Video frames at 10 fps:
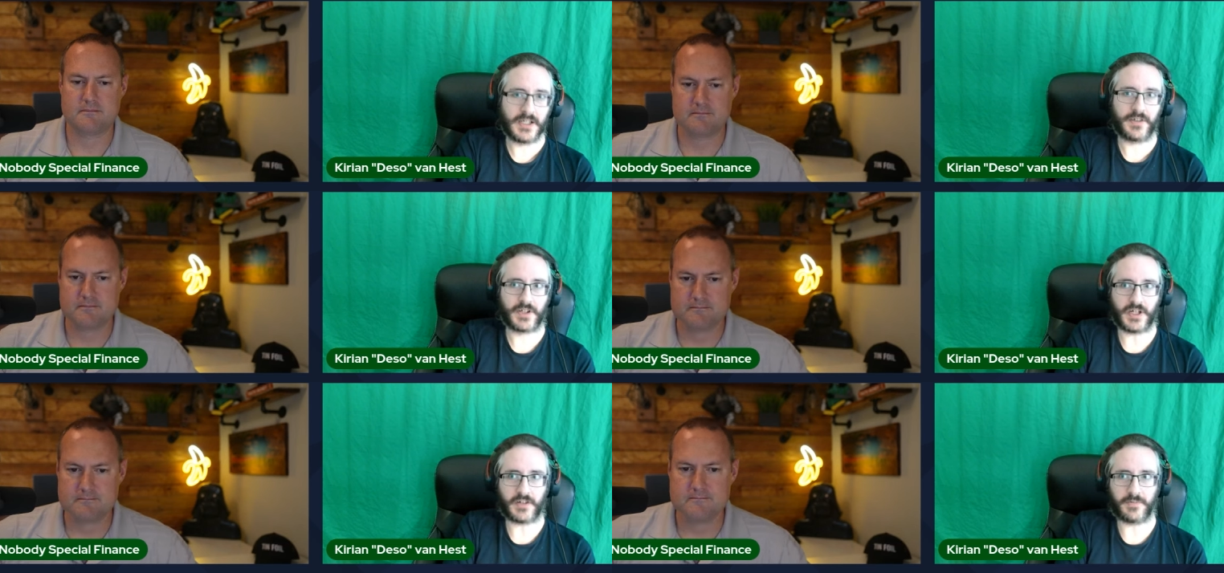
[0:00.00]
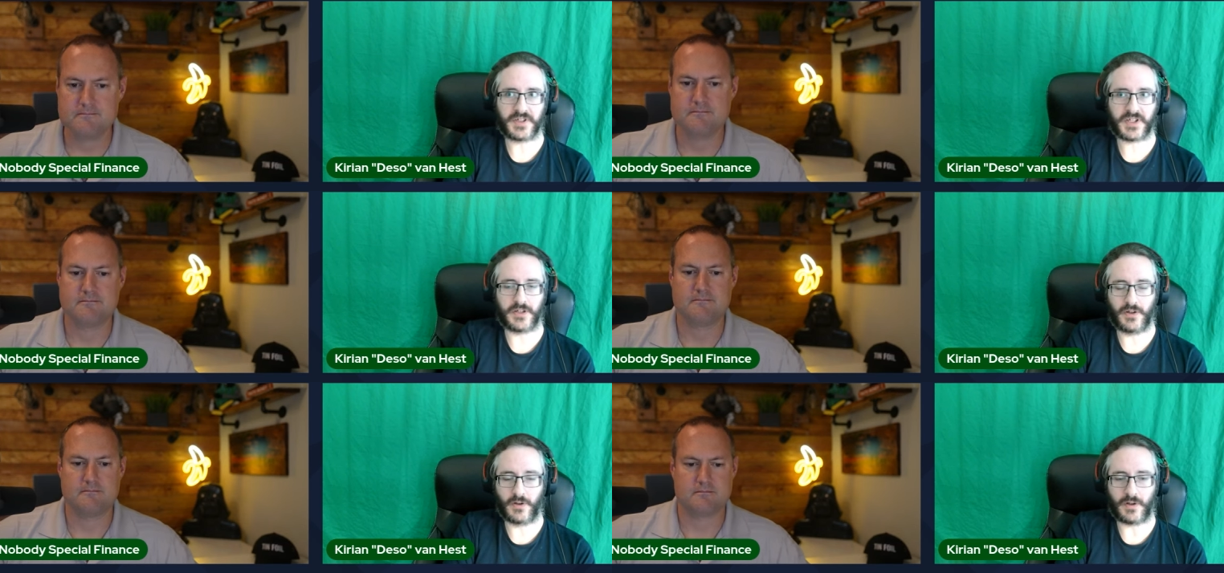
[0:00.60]
Speaker 1: the government
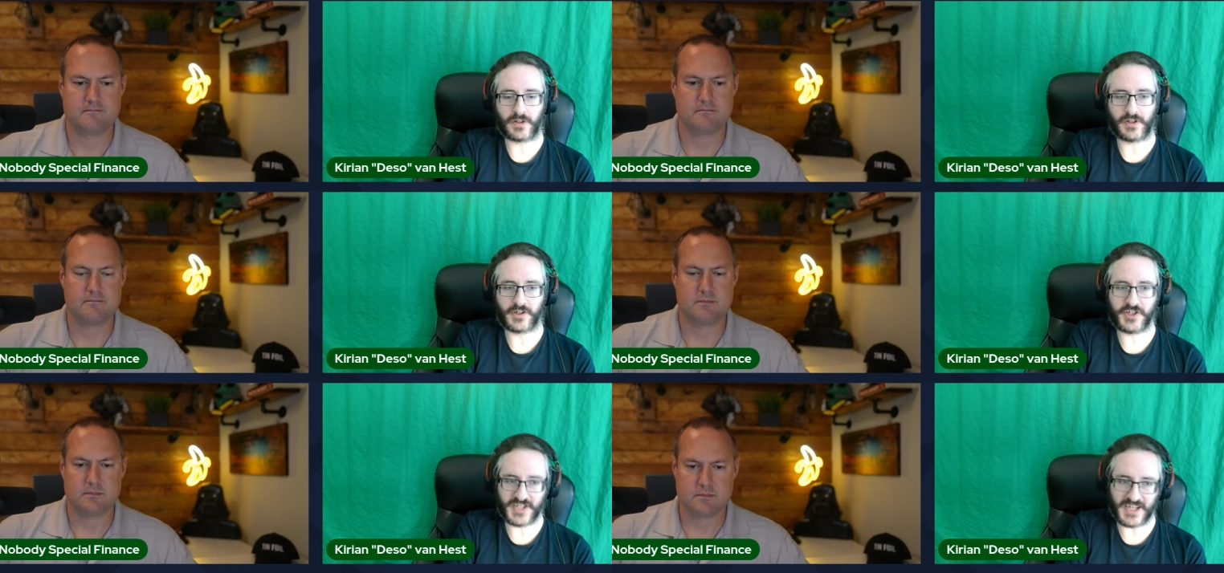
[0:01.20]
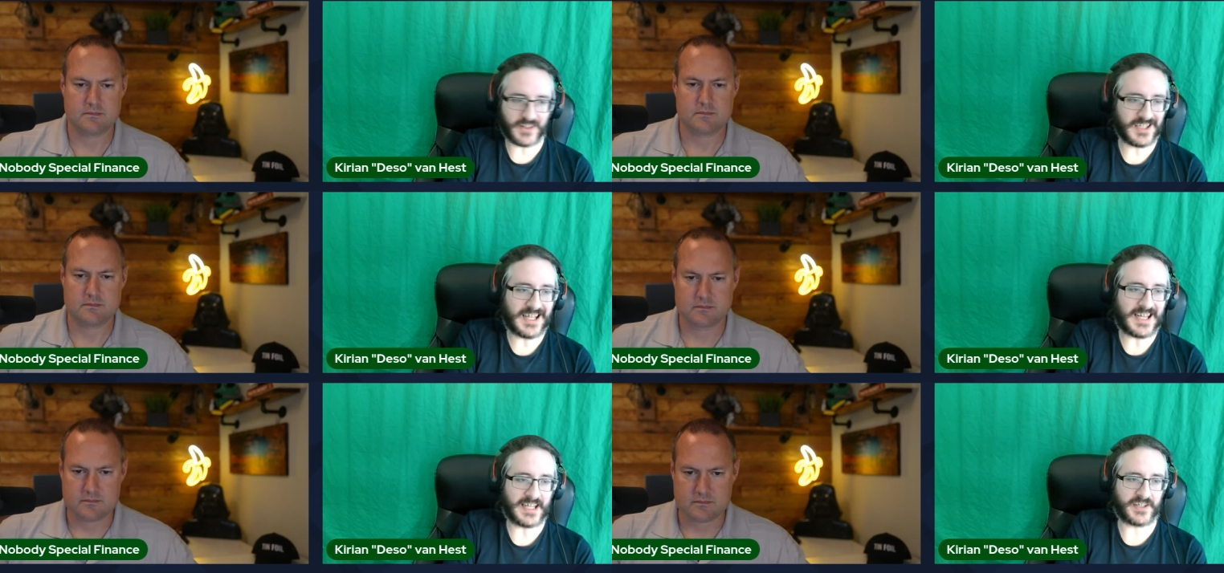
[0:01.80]
can no longer
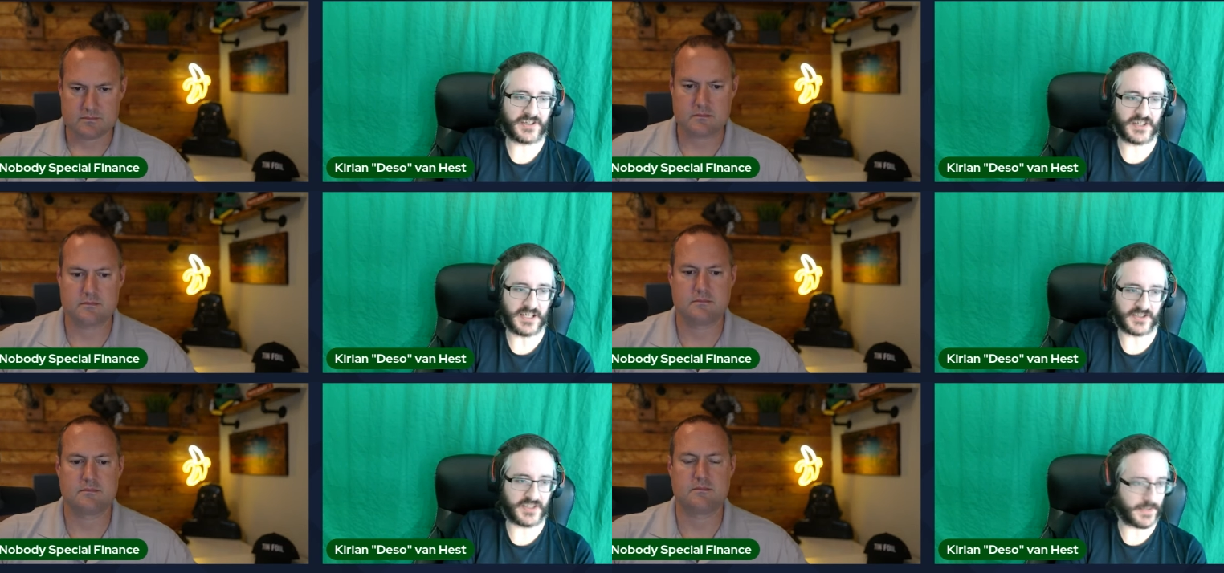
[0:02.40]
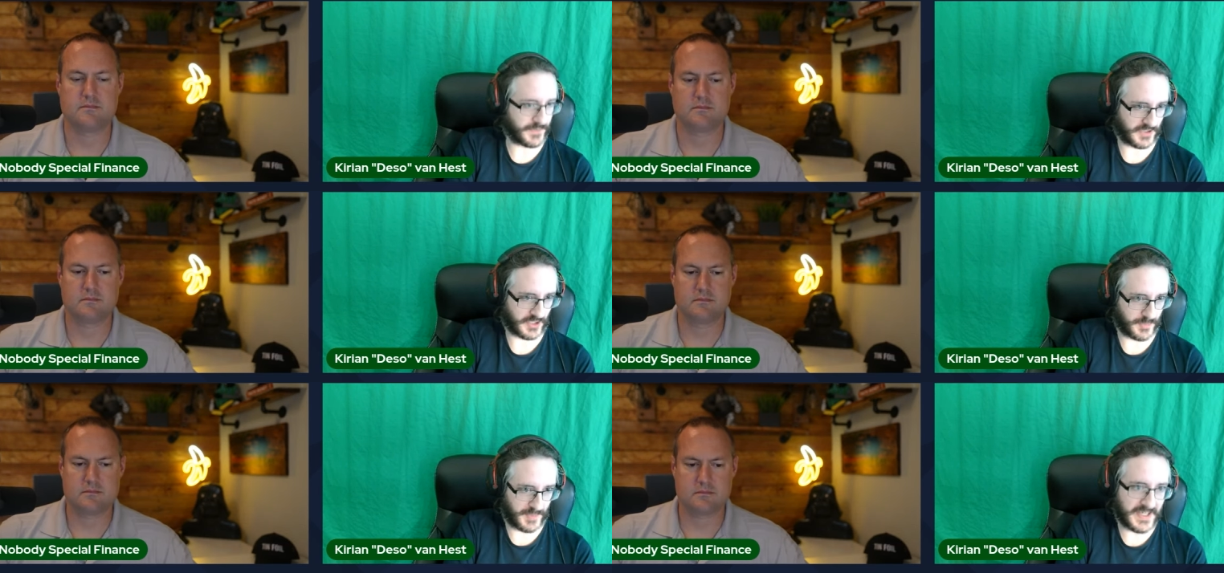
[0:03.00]
sterilize its deficit
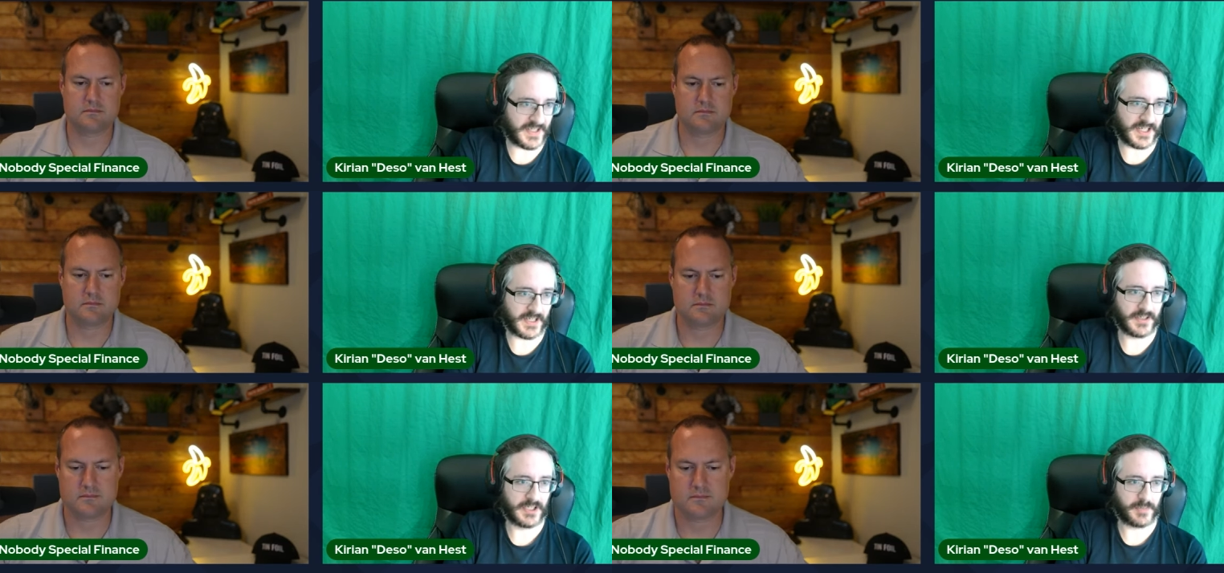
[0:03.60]
spending